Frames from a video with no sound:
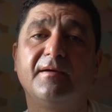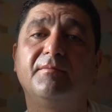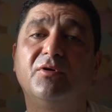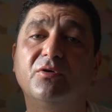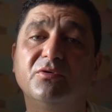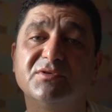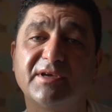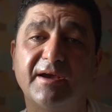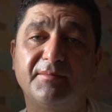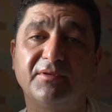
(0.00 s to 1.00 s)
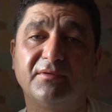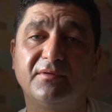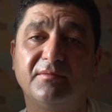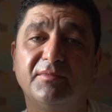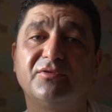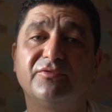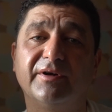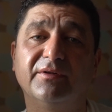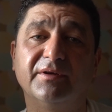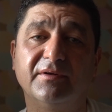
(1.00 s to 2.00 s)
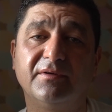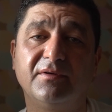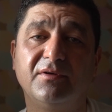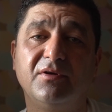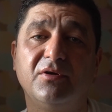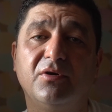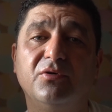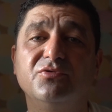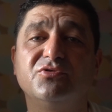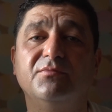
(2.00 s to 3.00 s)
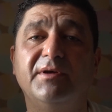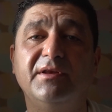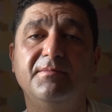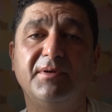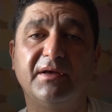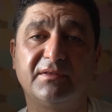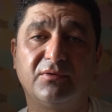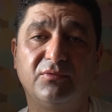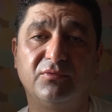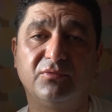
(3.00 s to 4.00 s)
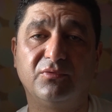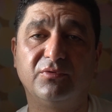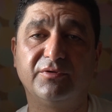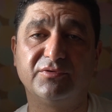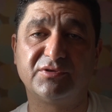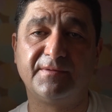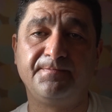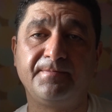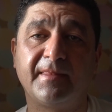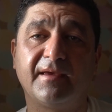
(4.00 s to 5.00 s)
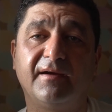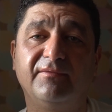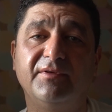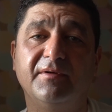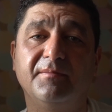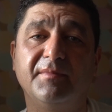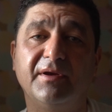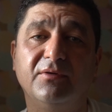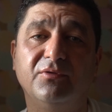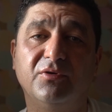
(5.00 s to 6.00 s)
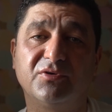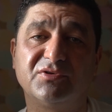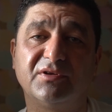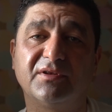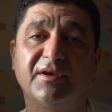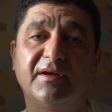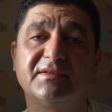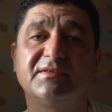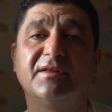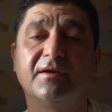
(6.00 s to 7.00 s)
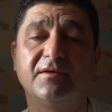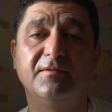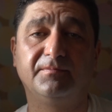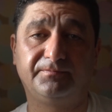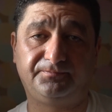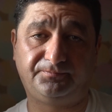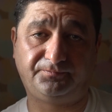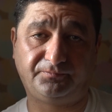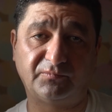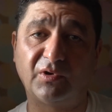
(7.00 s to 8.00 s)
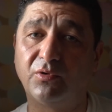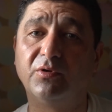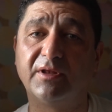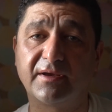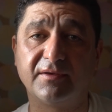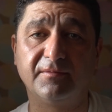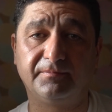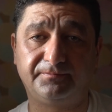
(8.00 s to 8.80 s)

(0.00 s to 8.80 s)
Miracles happen, but rarely. Also, many pet owners have their male dogs and cats called Lucky.